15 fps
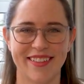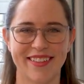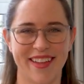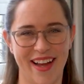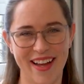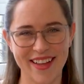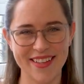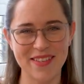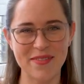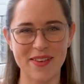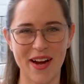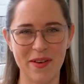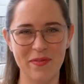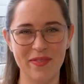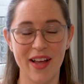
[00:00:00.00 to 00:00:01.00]
Yeah, hit
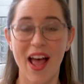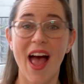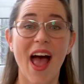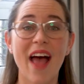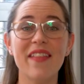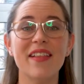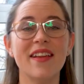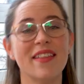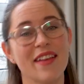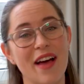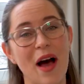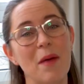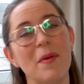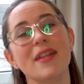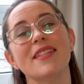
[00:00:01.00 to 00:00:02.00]
subscribe. And then in the
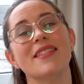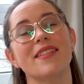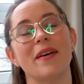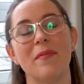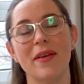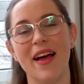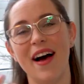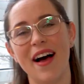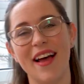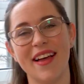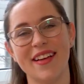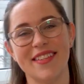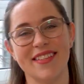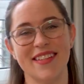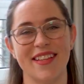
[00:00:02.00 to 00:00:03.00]
comments, tell me hi
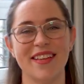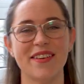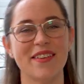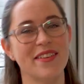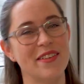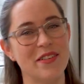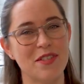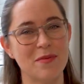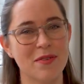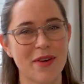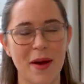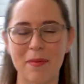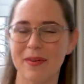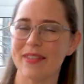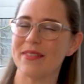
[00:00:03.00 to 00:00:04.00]
and say that you're a new
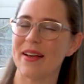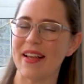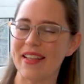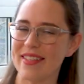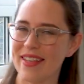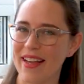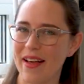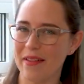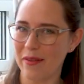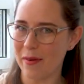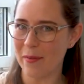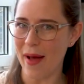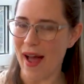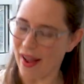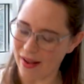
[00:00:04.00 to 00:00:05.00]
subscriber so I can say
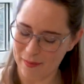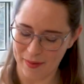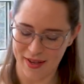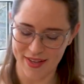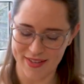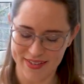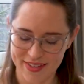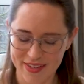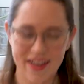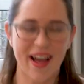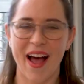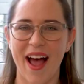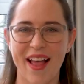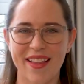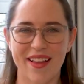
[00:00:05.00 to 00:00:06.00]
hello back, because
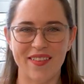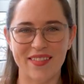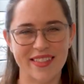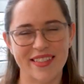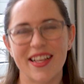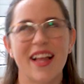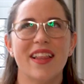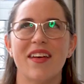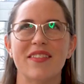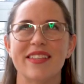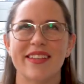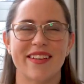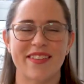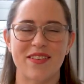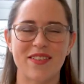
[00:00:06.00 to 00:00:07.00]
I love
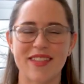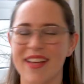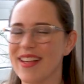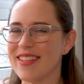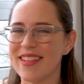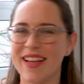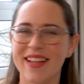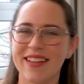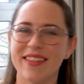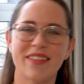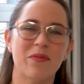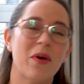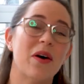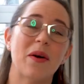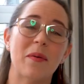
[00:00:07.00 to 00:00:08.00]
to hear those things and
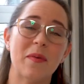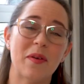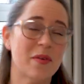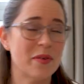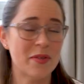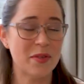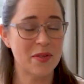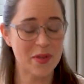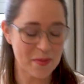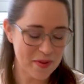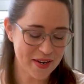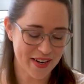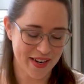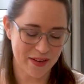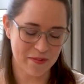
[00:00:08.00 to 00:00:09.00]
welcome you to the
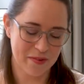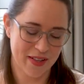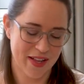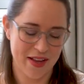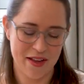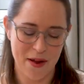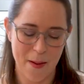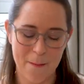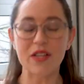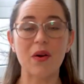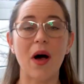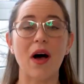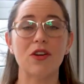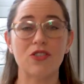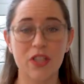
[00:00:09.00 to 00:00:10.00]
community.
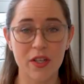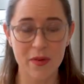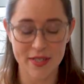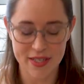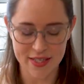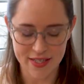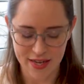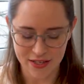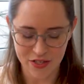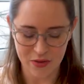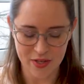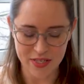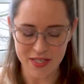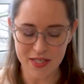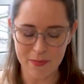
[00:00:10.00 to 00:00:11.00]
But I'll show you what's inside.
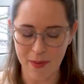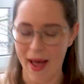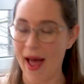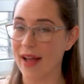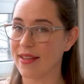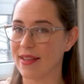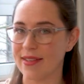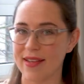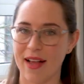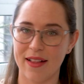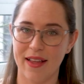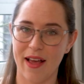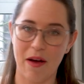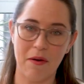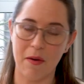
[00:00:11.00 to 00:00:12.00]
So this is packed
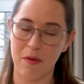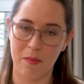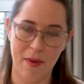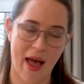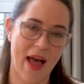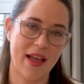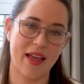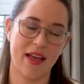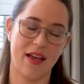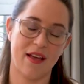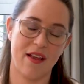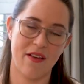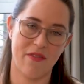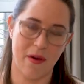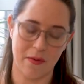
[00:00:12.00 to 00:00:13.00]
exactly how I would pack
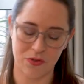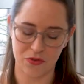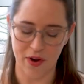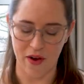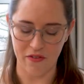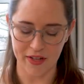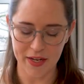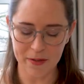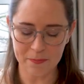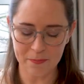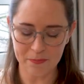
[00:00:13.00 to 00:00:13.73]
it if I was traveling.